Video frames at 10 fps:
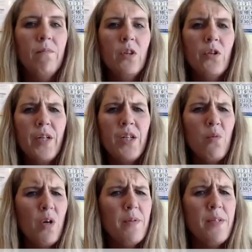Learning to
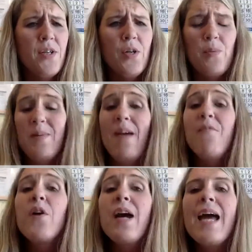work with Zoom.
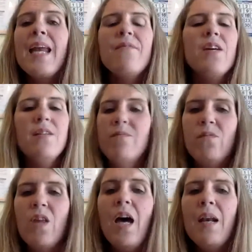Never had even
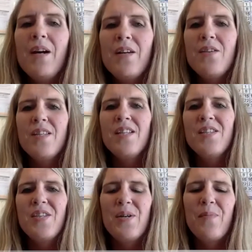thought about using
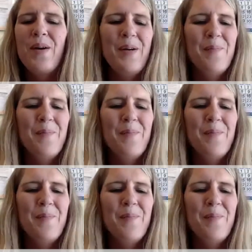Zoom.